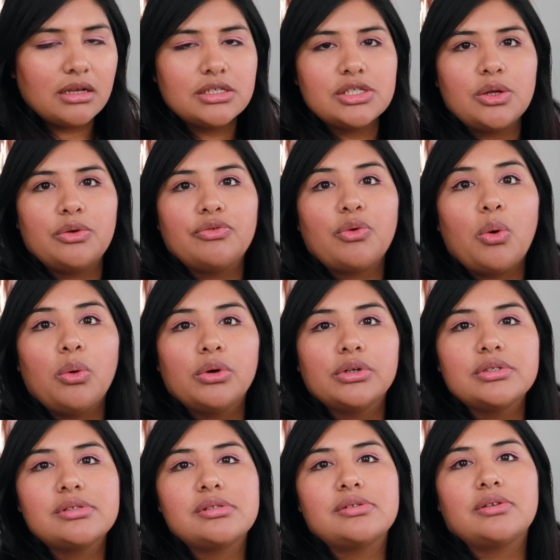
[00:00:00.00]
So of
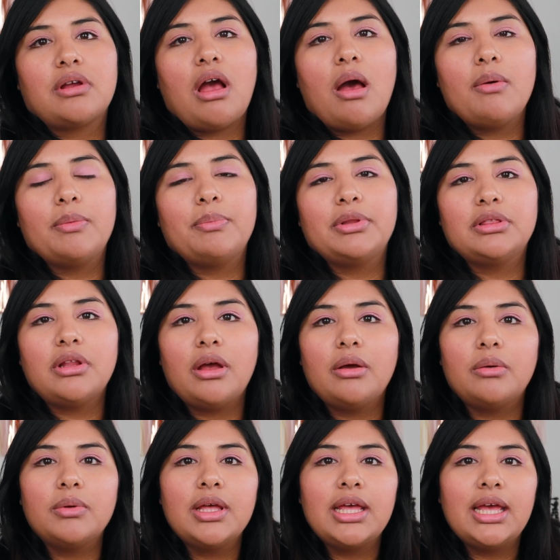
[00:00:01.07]
course, comment
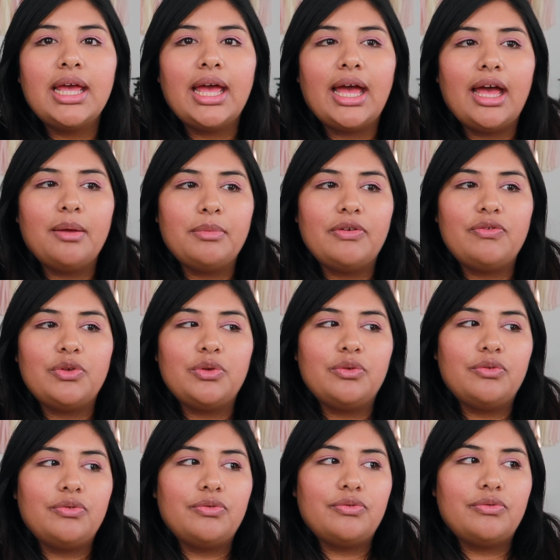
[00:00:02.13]
below if
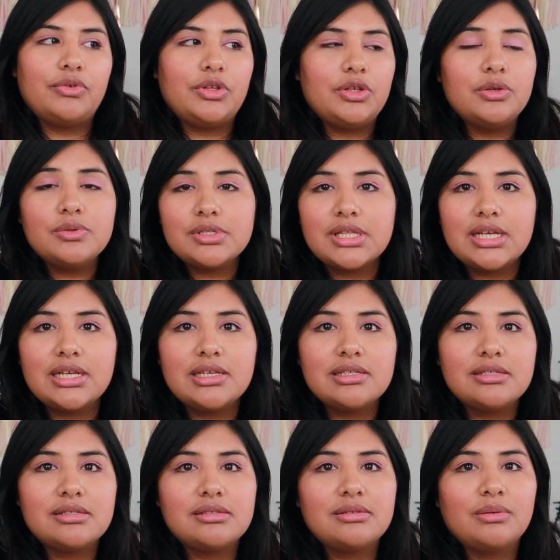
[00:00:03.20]
you've used
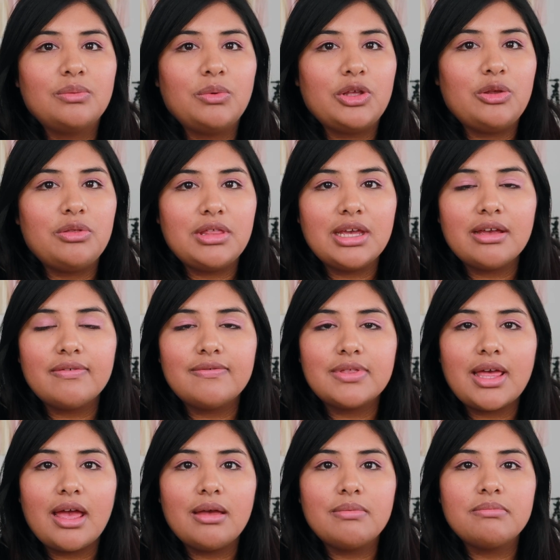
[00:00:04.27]
these, what you think of
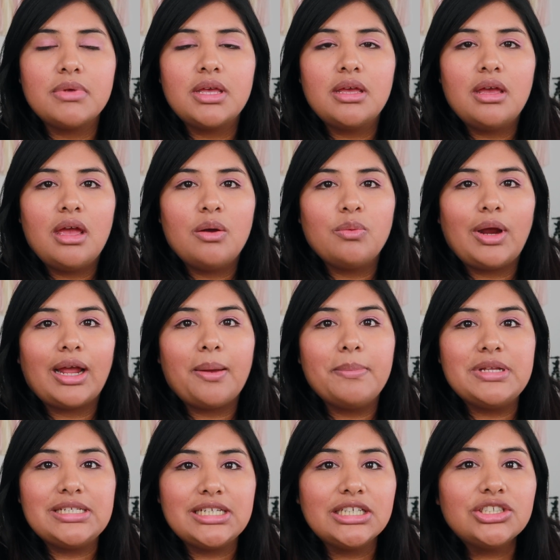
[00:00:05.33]
them,
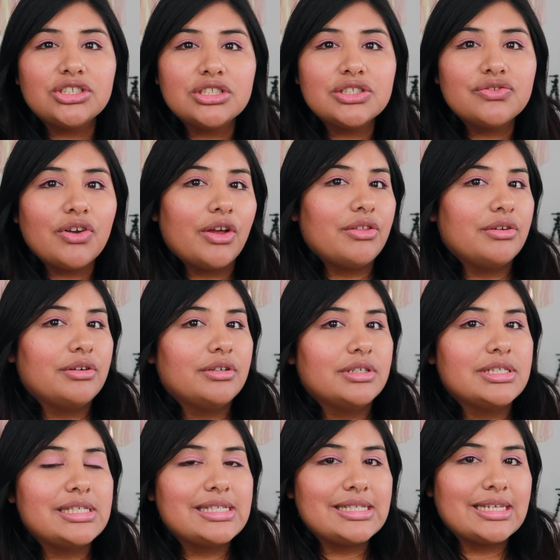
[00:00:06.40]
recommendations for other
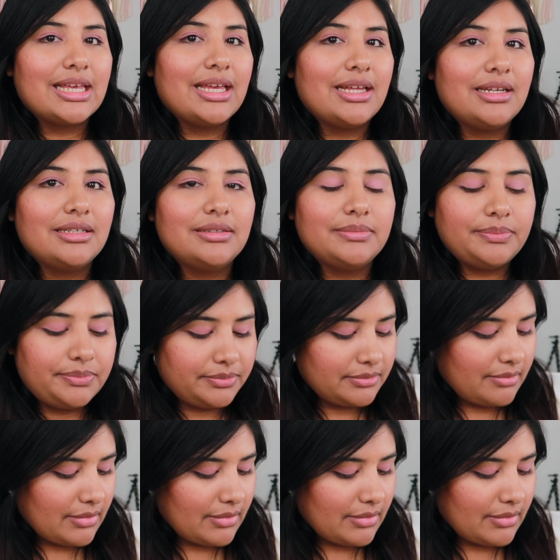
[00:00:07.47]
skin